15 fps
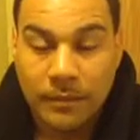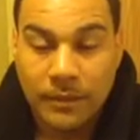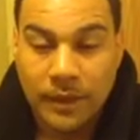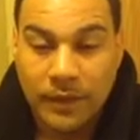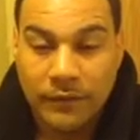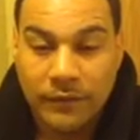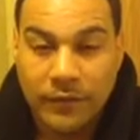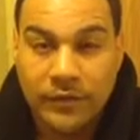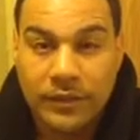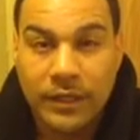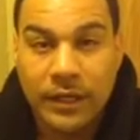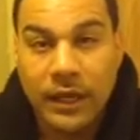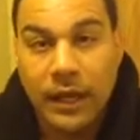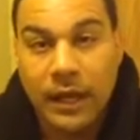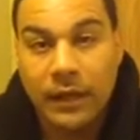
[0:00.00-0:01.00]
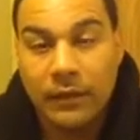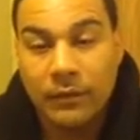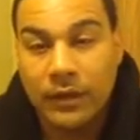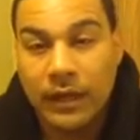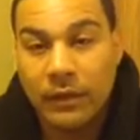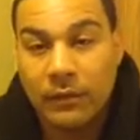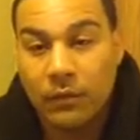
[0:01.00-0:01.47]
yeah, the first thing I
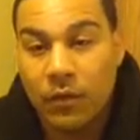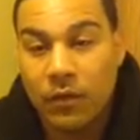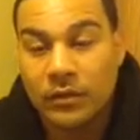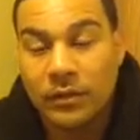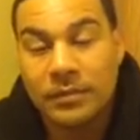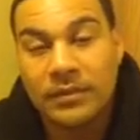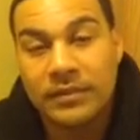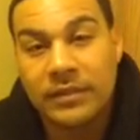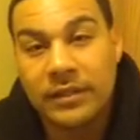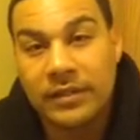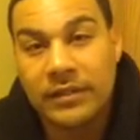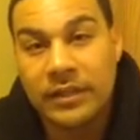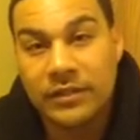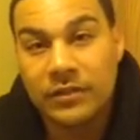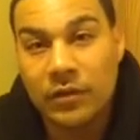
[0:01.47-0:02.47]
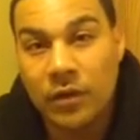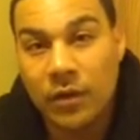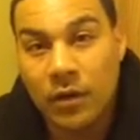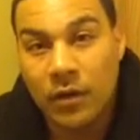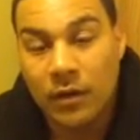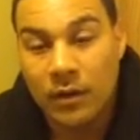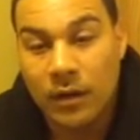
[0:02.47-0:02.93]
when I walked up the stairs, I
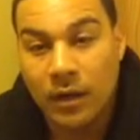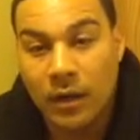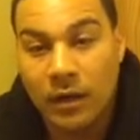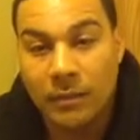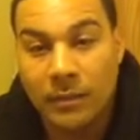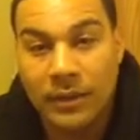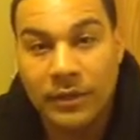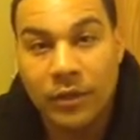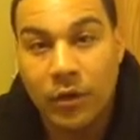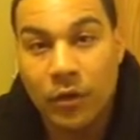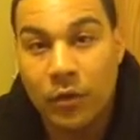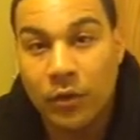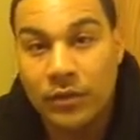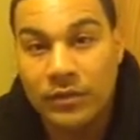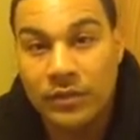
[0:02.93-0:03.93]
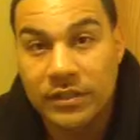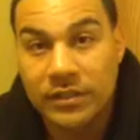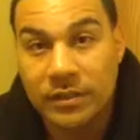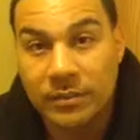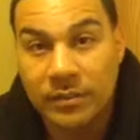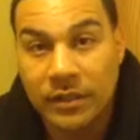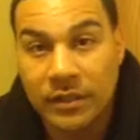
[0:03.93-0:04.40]
saw uh, my door was
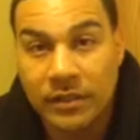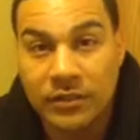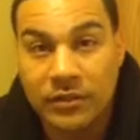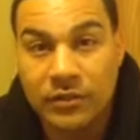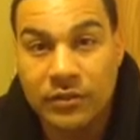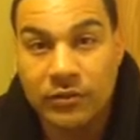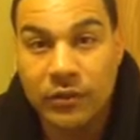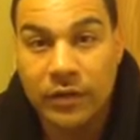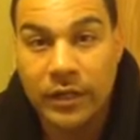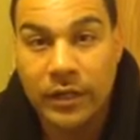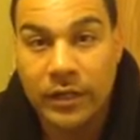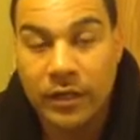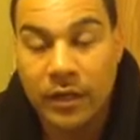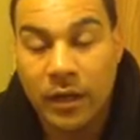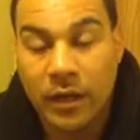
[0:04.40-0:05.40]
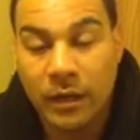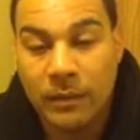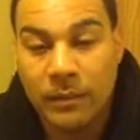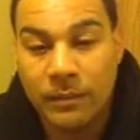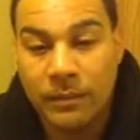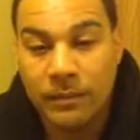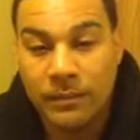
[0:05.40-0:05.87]
just completely destroyed.
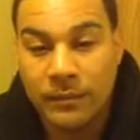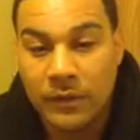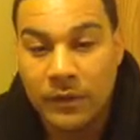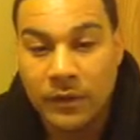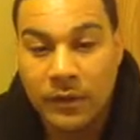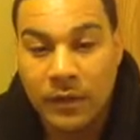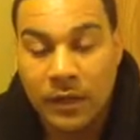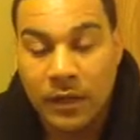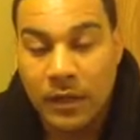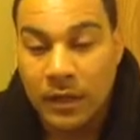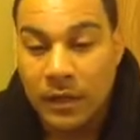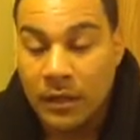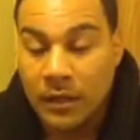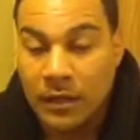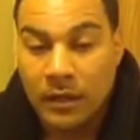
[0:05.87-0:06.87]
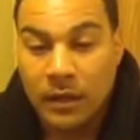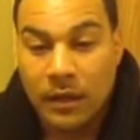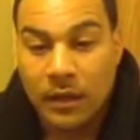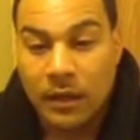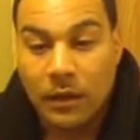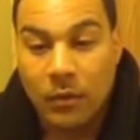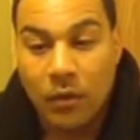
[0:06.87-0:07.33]
Um,
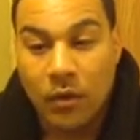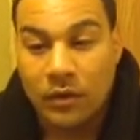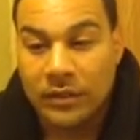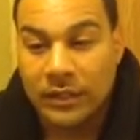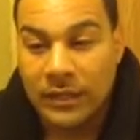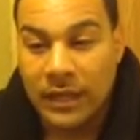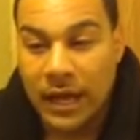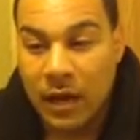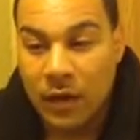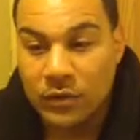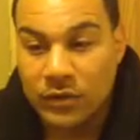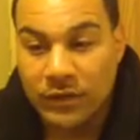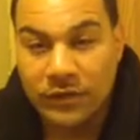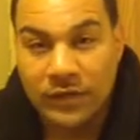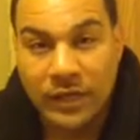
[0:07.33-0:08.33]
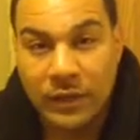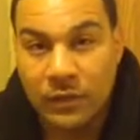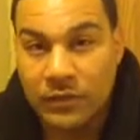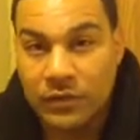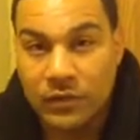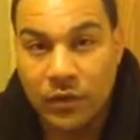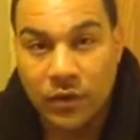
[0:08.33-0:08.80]
uh, walked in the house, everything
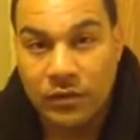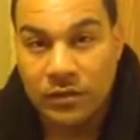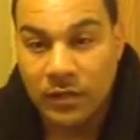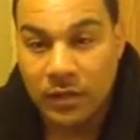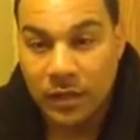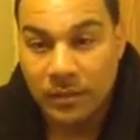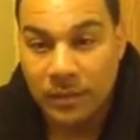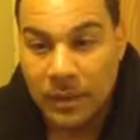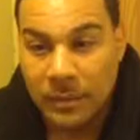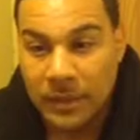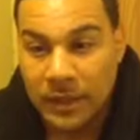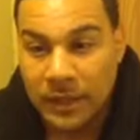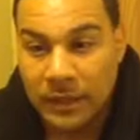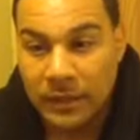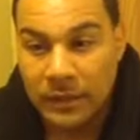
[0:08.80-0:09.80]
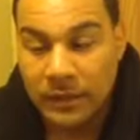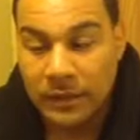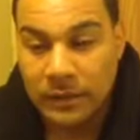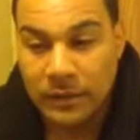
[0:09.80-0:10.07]
was tossed up. I mean,